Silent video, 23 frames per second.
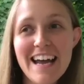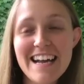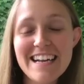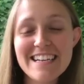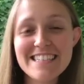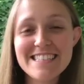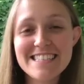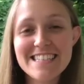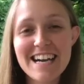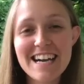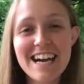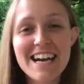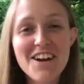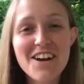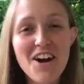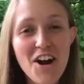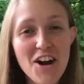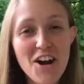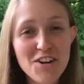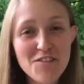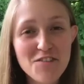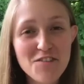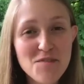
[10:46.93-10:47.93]
it's kind of
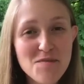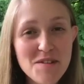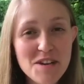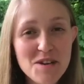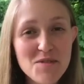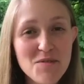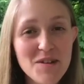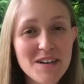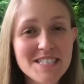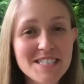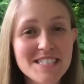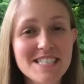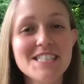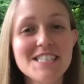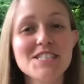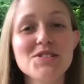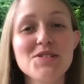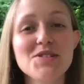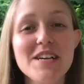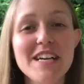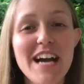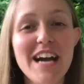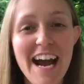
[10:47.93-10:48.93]
hard for me to wear sunscreen.